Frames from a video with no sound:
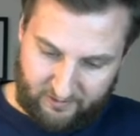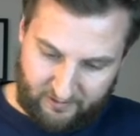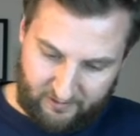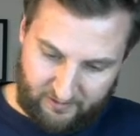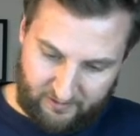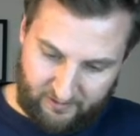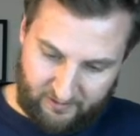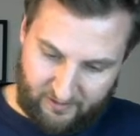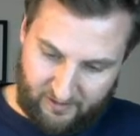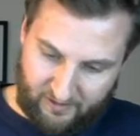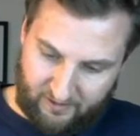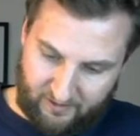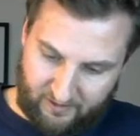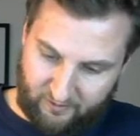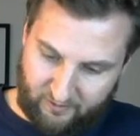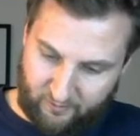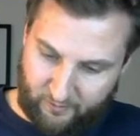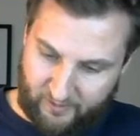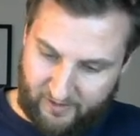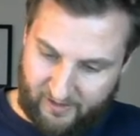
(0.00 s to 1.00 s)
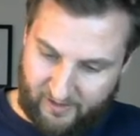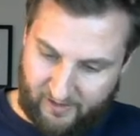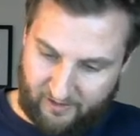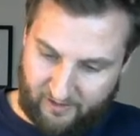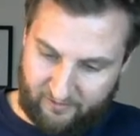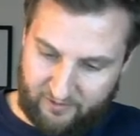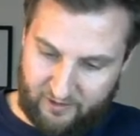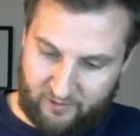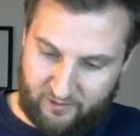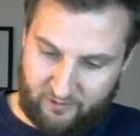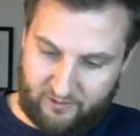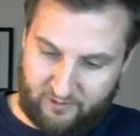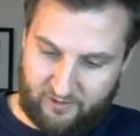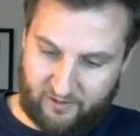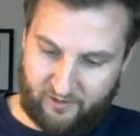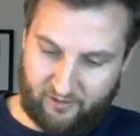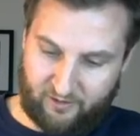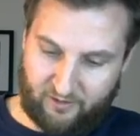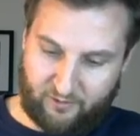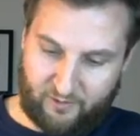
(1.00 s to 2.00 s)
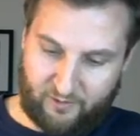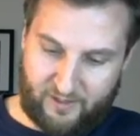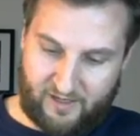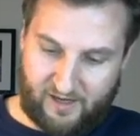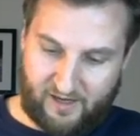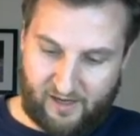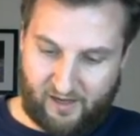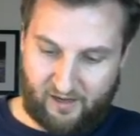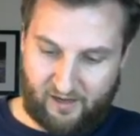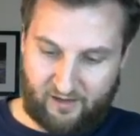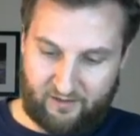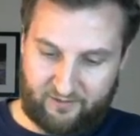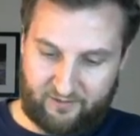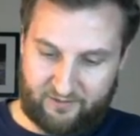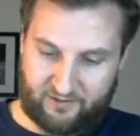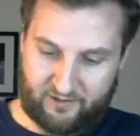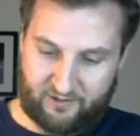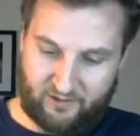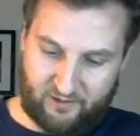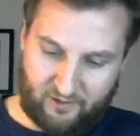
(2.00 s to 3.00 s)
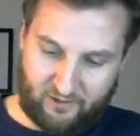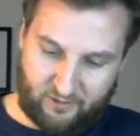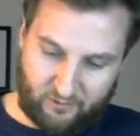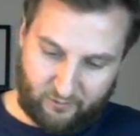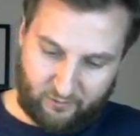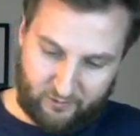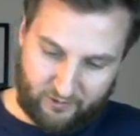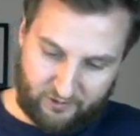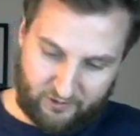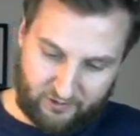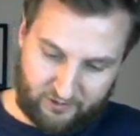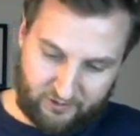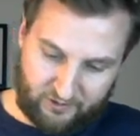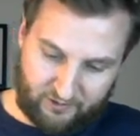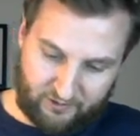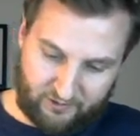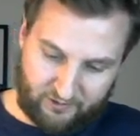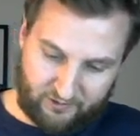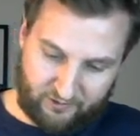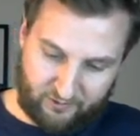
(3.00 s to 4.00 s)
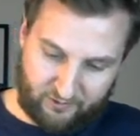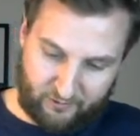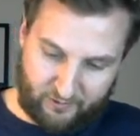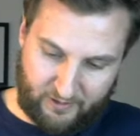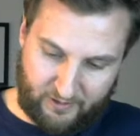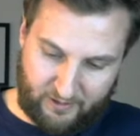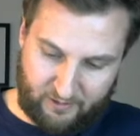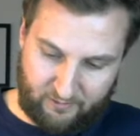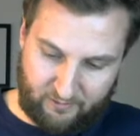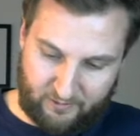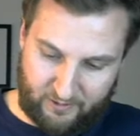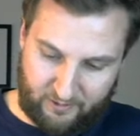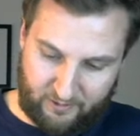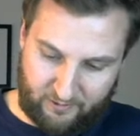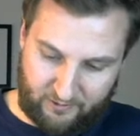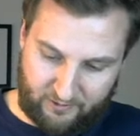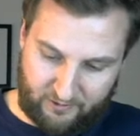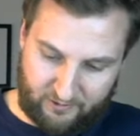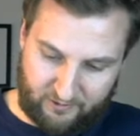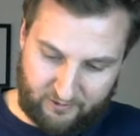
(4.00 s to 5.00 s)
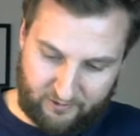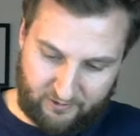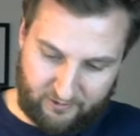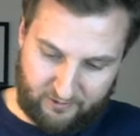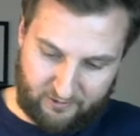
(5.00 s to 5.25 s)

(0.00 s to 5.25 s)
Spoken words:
And then we have u to the 3/2, which is a square root